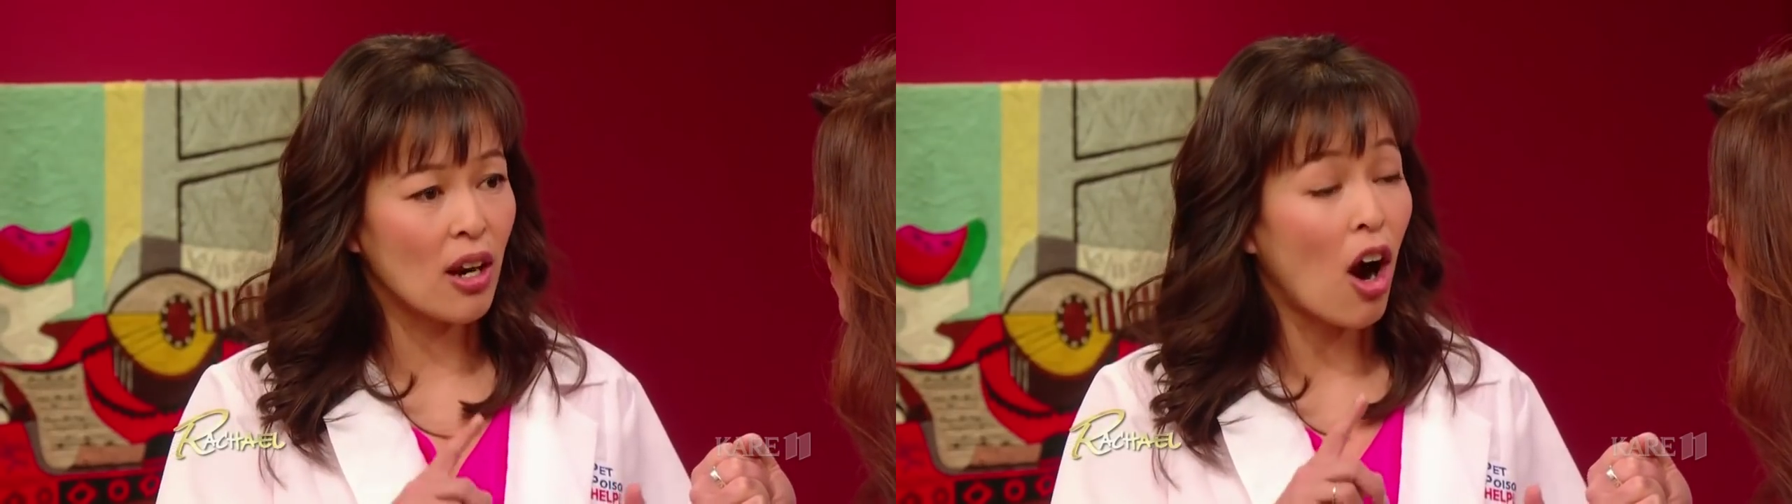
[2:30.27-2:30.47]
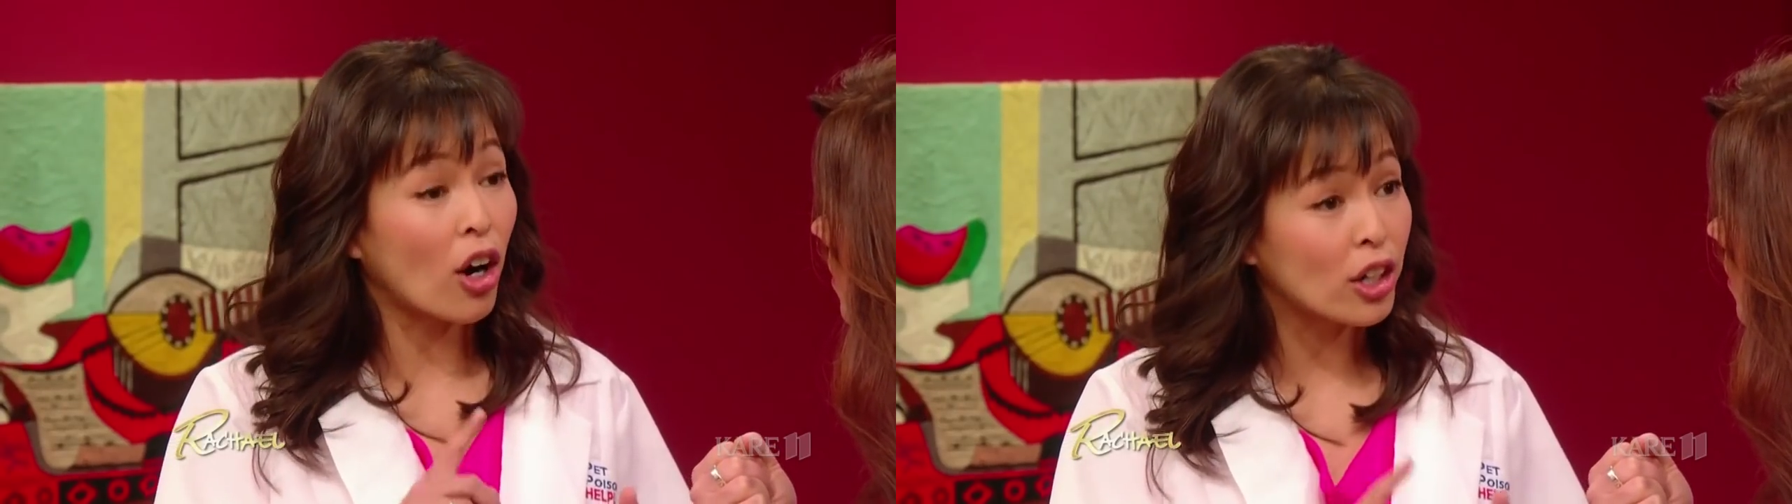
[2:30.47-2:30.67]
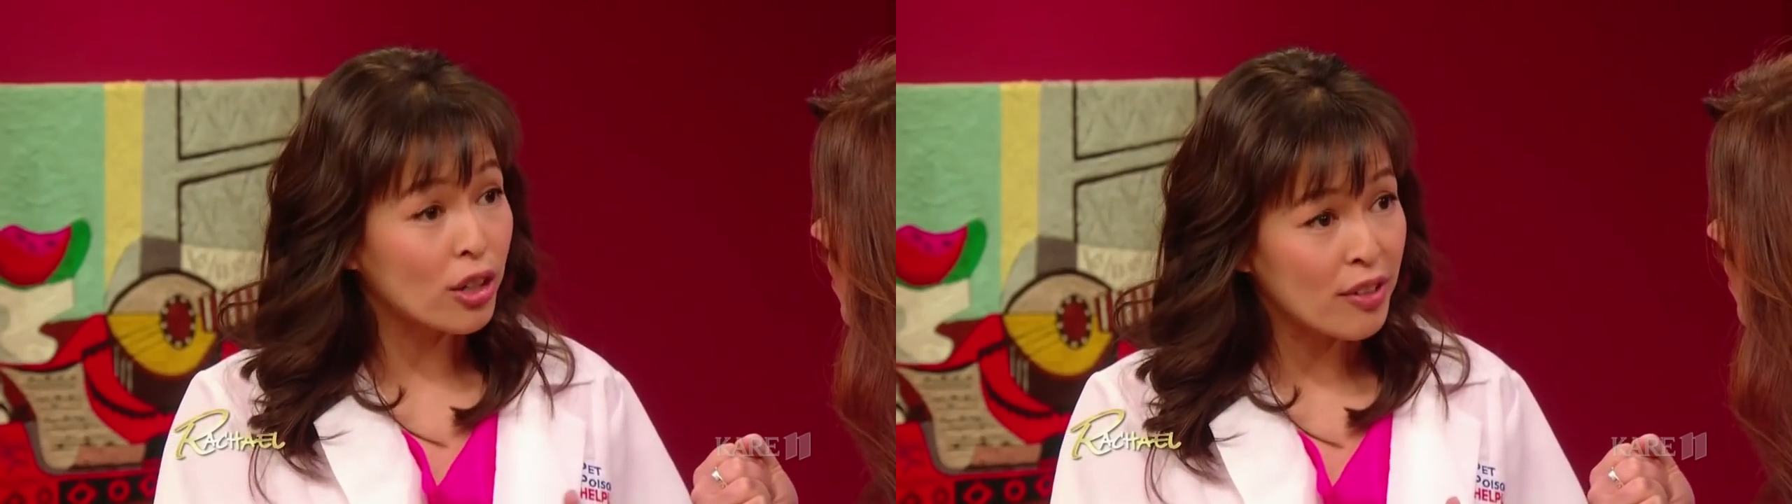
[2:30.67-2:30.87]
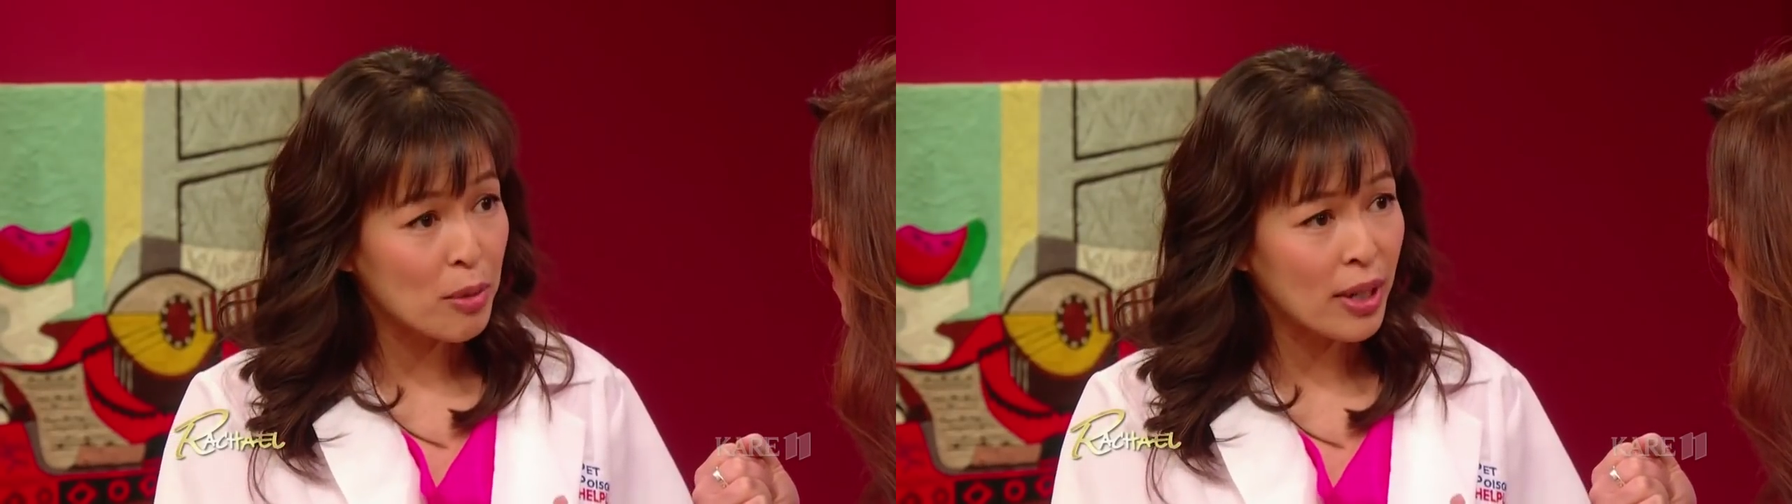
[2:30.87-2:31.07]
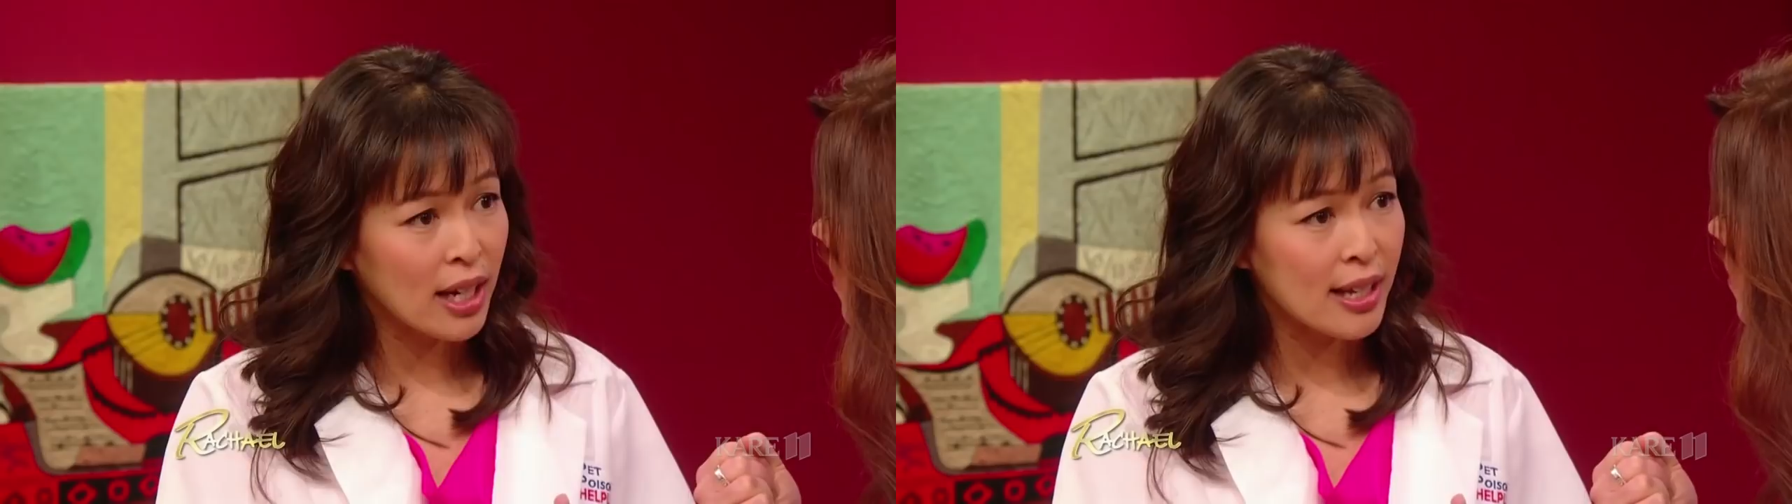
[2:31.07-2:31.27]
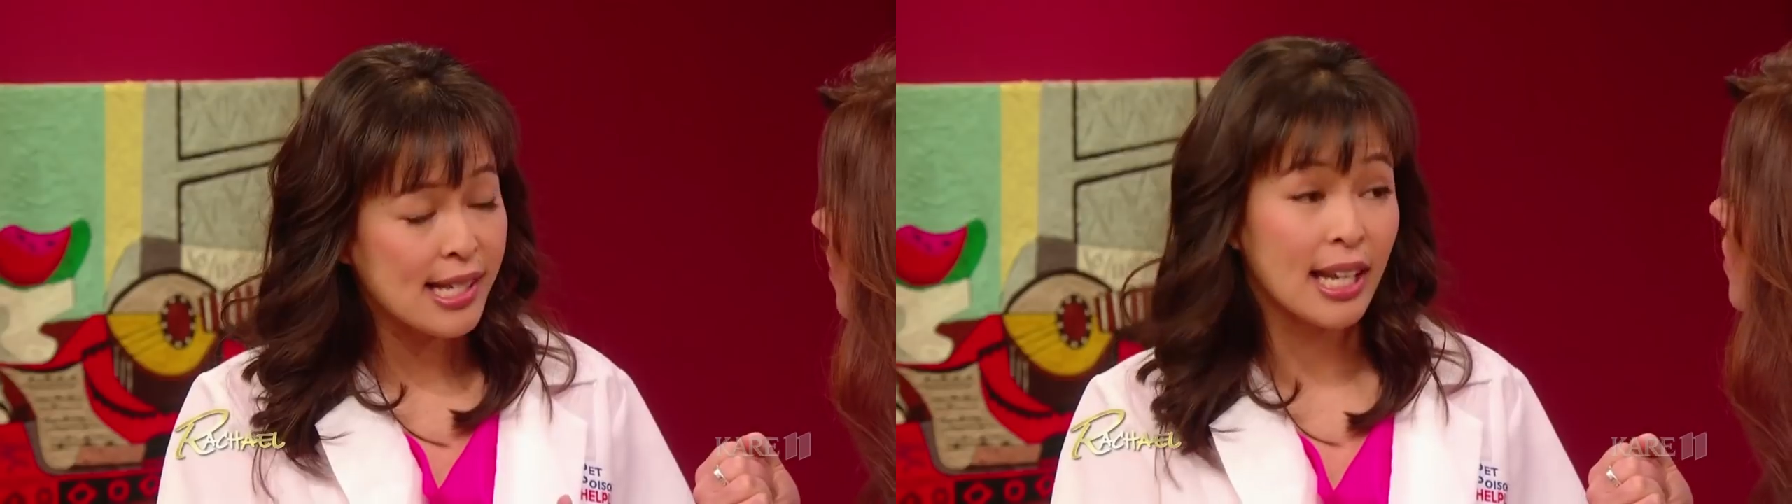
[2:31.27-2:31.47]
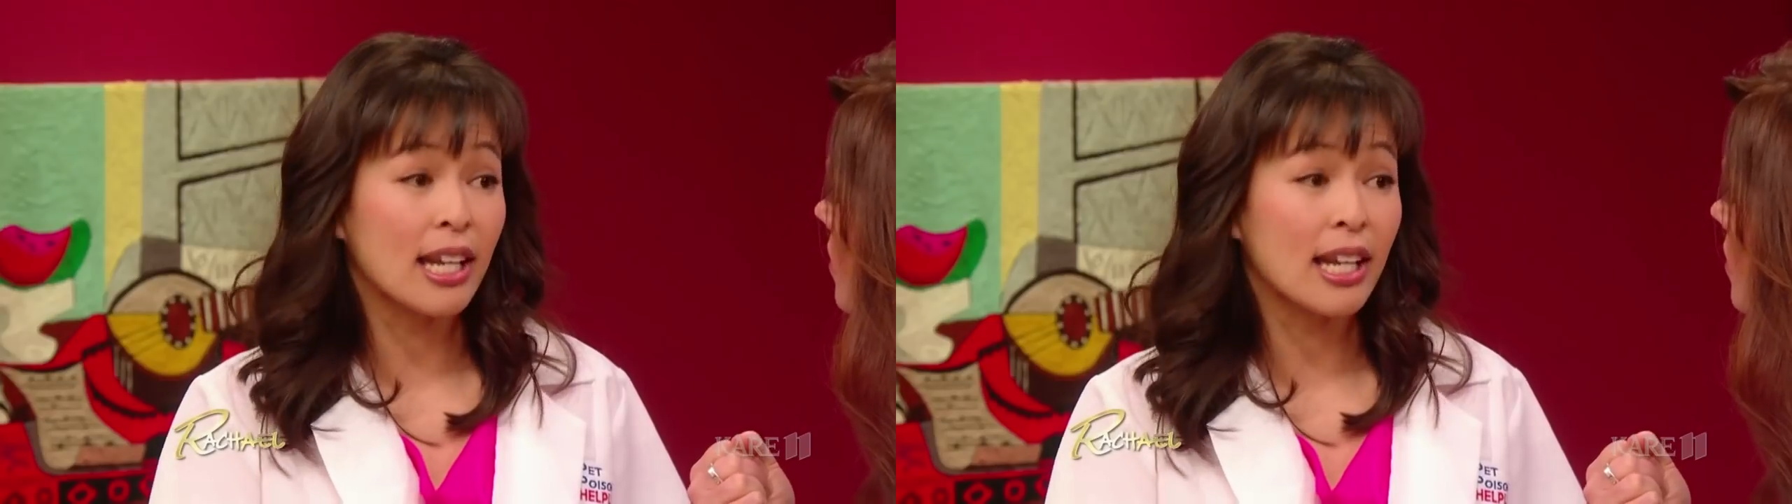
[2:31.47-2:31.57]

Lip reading: heart arrhythmias,